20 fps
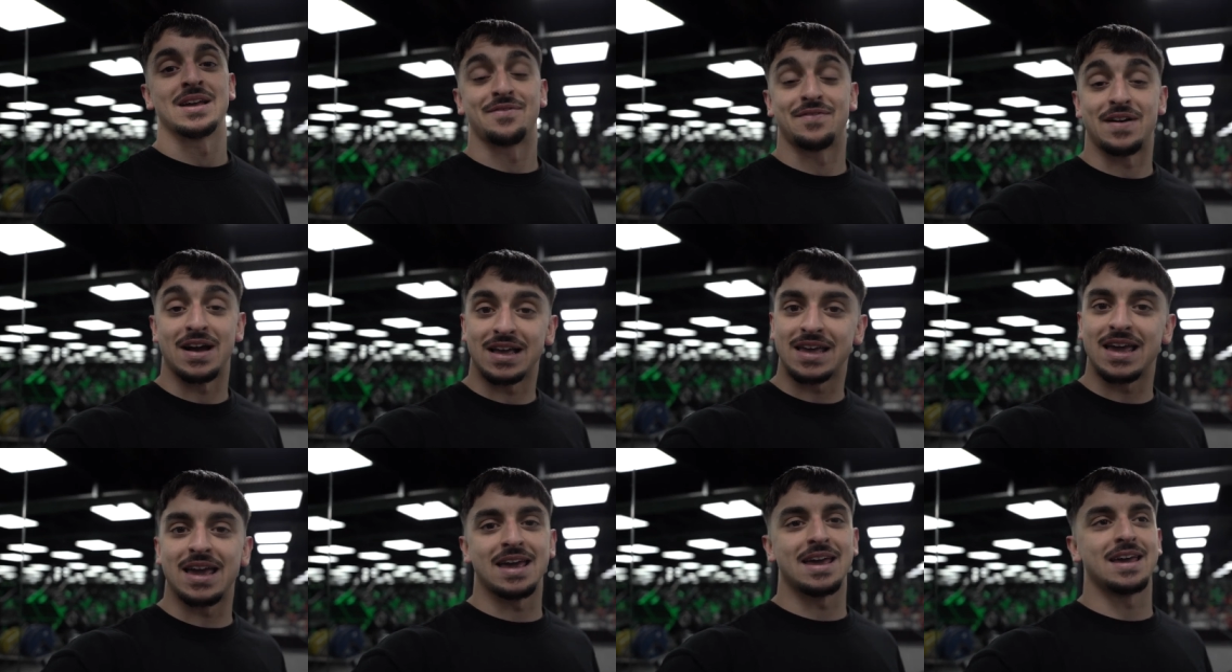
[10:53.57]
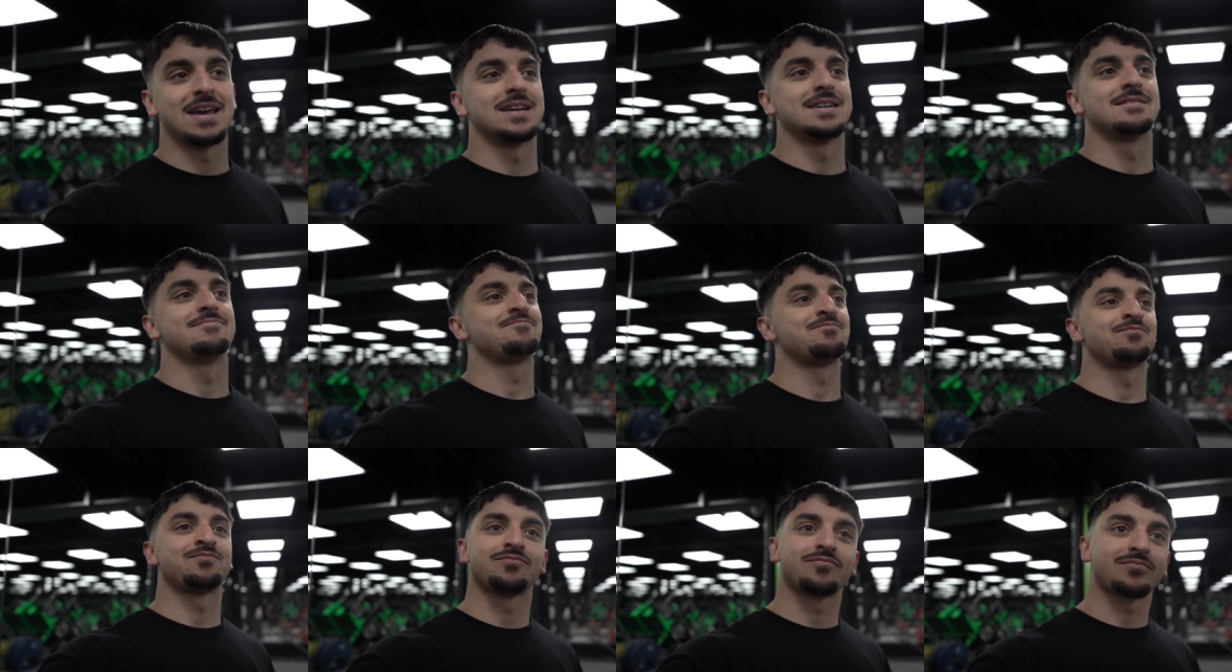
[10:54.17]
If I get it,
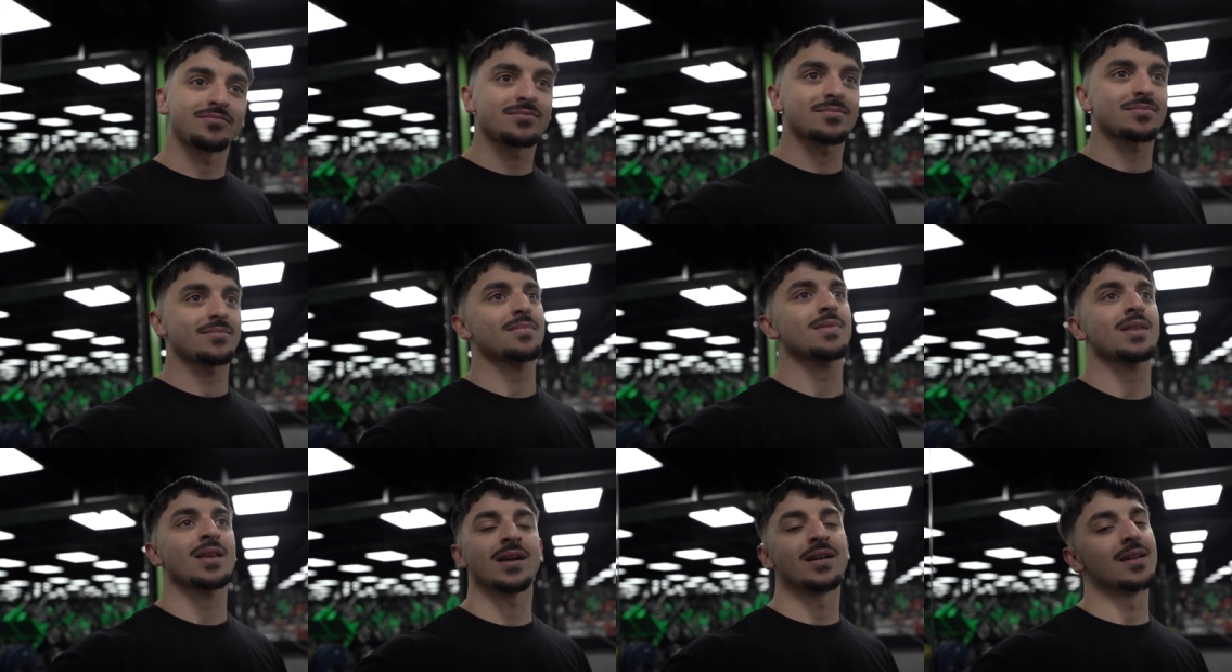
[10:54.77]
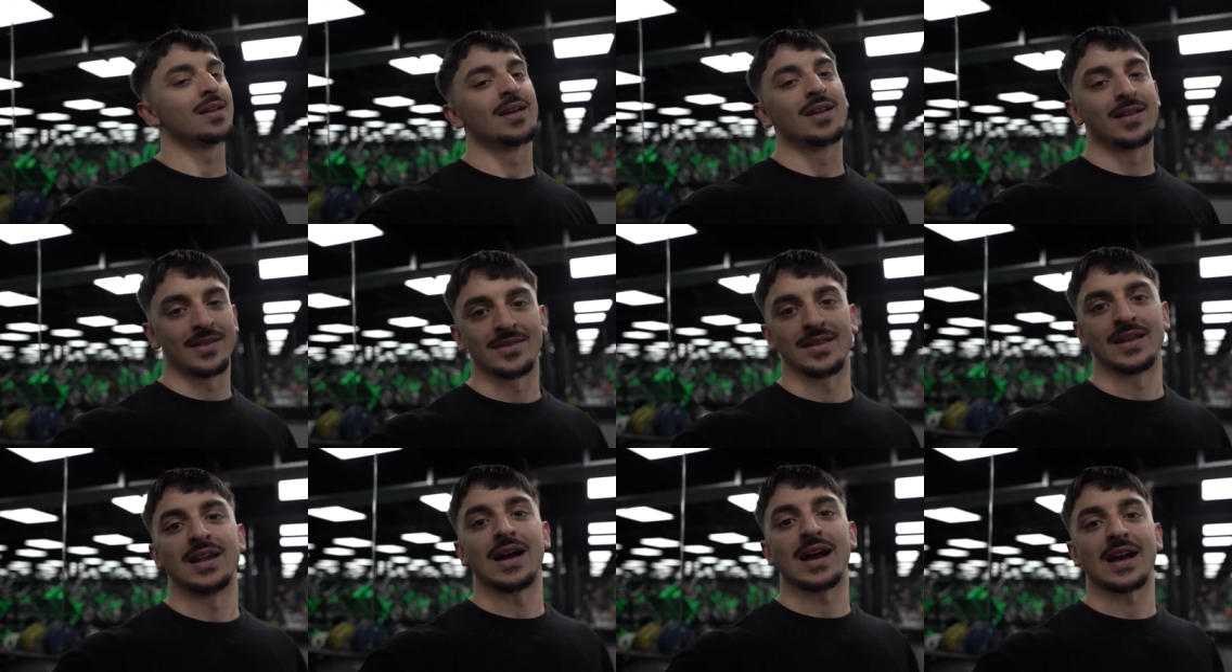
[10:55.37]

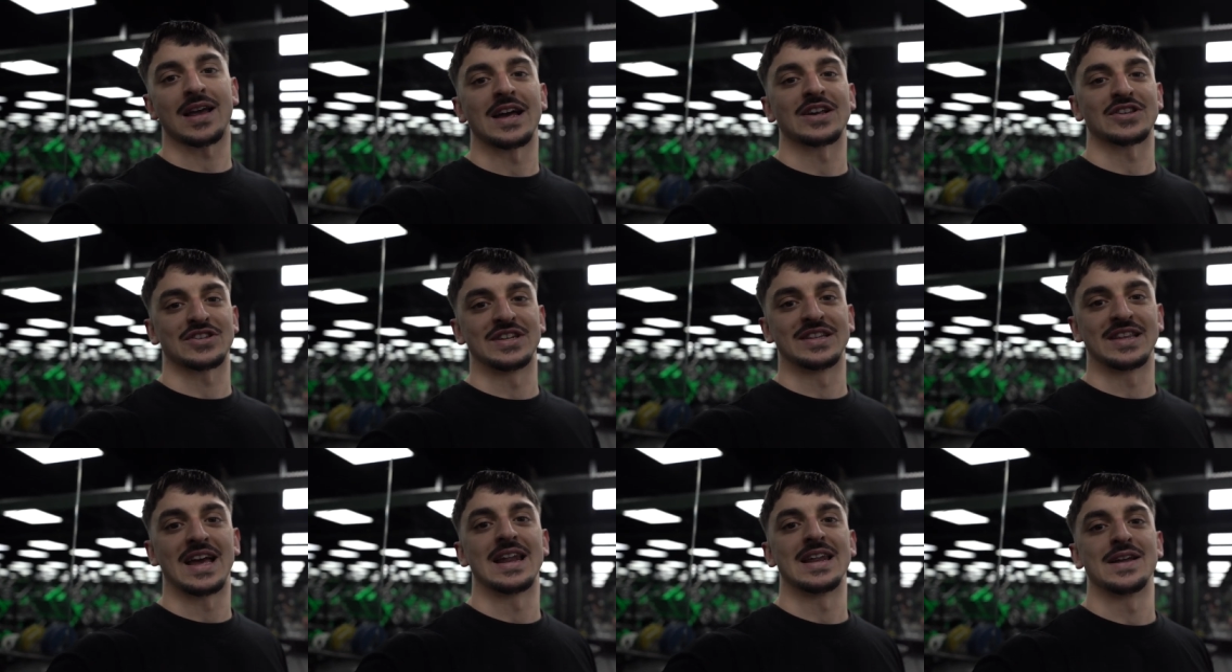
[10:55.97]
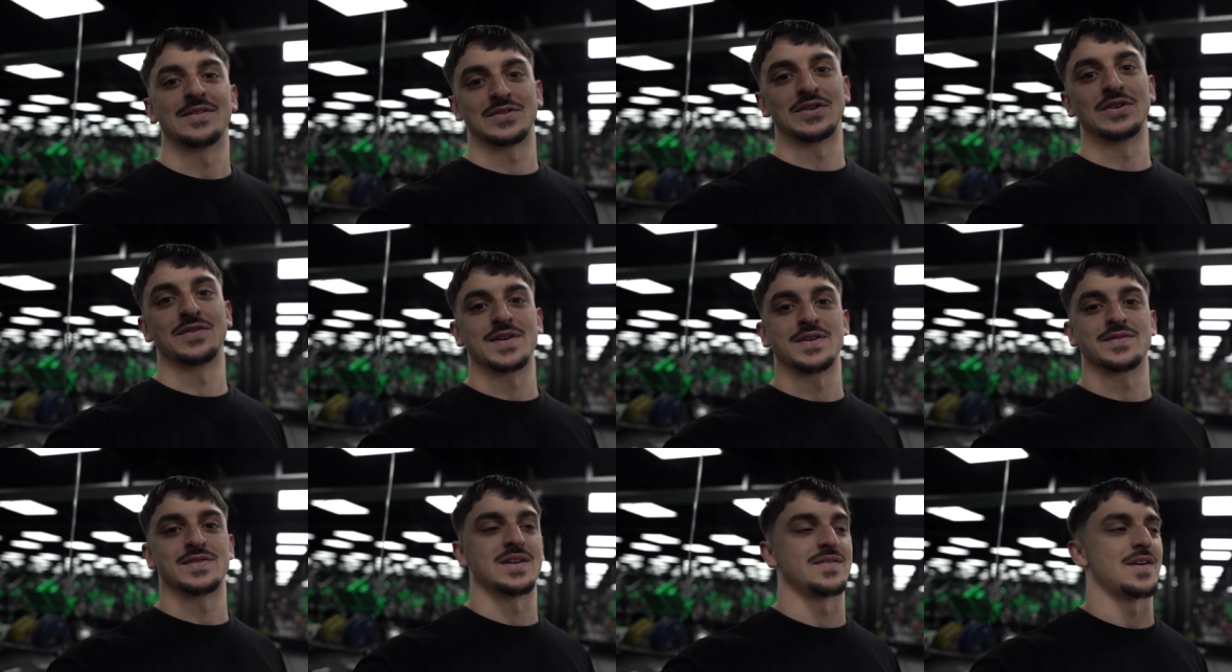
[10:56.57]
then I can actually deadlift 250.